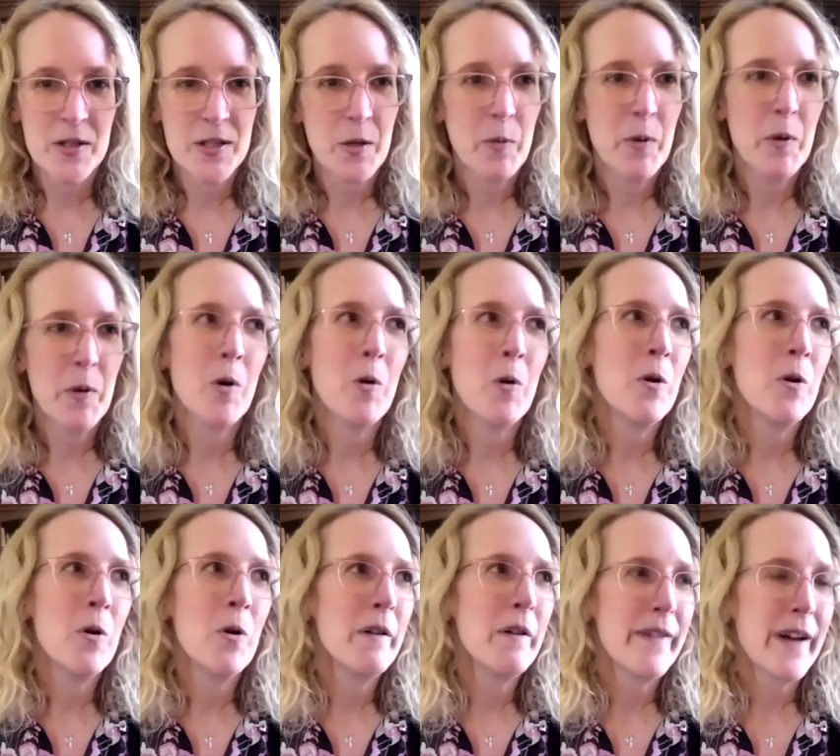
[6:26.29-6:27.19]
So we were
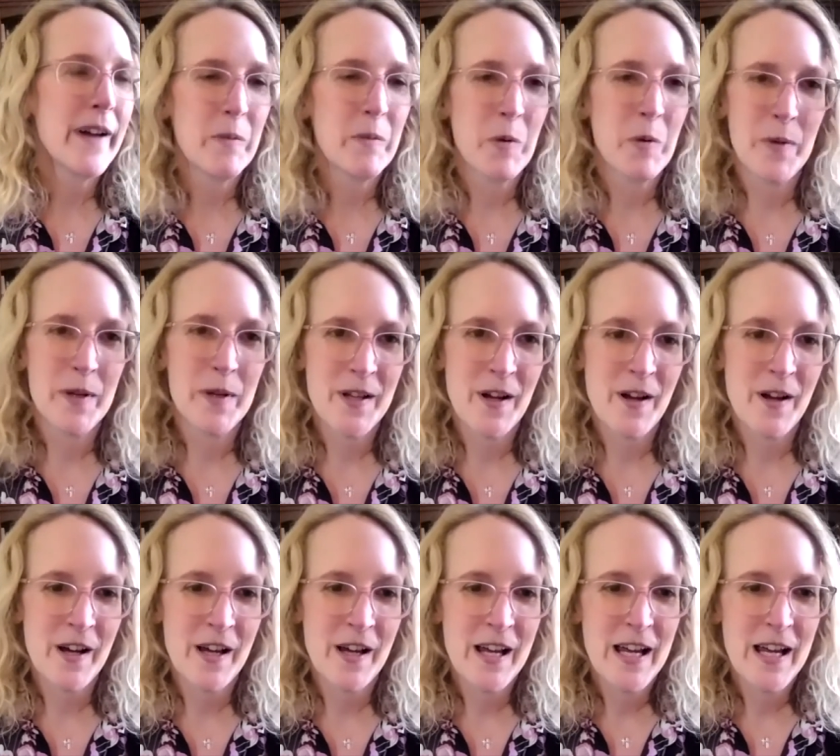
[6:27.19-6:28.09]
horrified when we
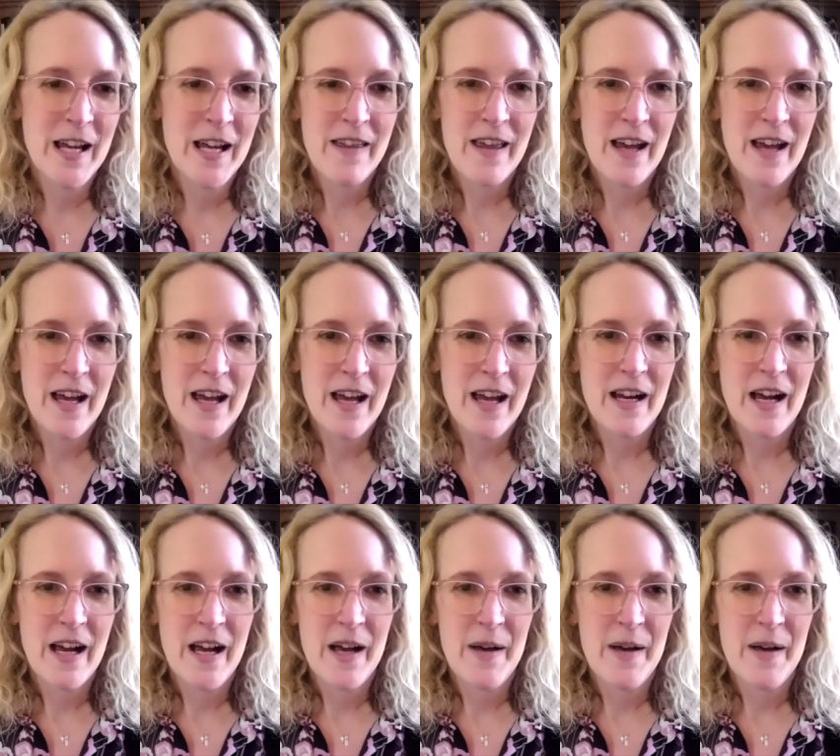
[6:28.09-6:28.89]
saw that